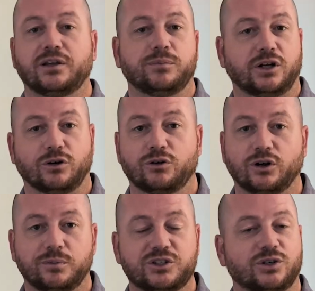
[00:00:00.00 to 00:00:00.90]
in bigger
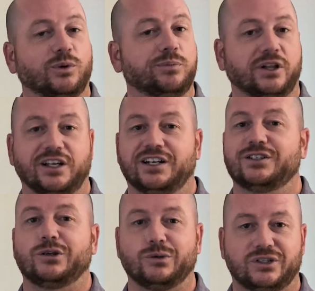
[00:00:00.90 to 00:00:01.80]
groups, so we played in
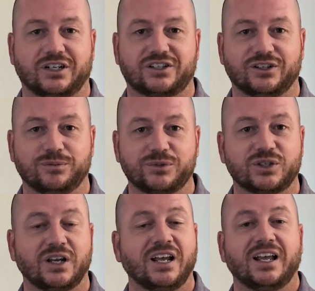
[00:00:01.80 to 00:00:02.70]
2 sixteens.
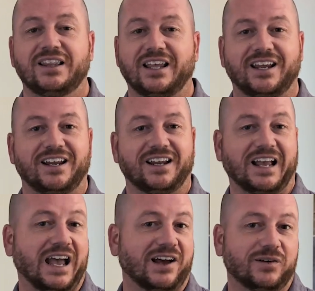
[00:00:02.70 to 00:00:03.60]
They
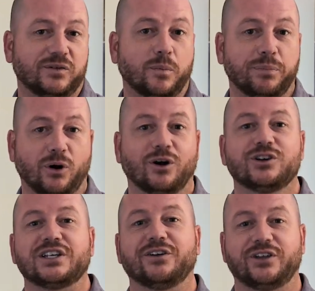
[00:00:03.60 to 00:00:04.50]
have
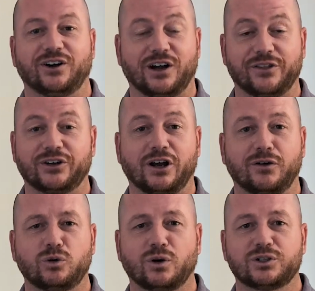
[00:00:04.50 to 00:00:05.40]
bars out there on the golf
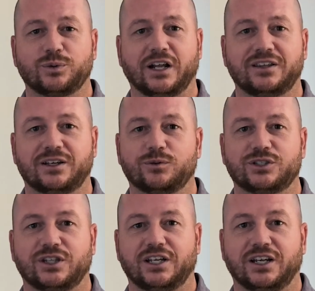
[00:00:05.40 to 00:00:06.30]
course. When I think it was
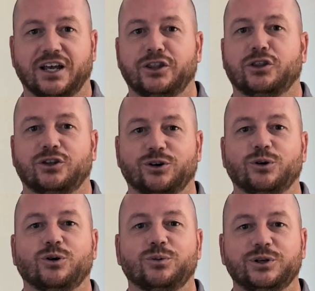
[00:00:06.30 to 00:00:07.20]
the third
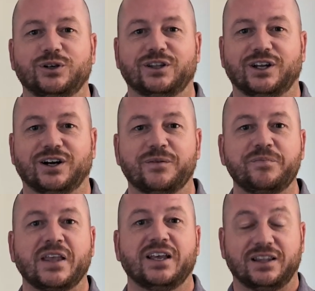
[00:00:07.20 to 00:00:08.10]
hole when you get there,
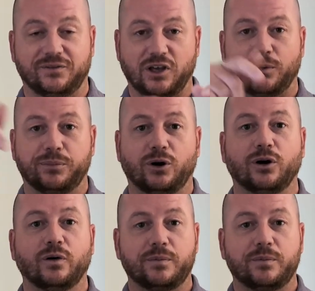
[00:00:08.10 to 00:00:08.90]
they've got a bar right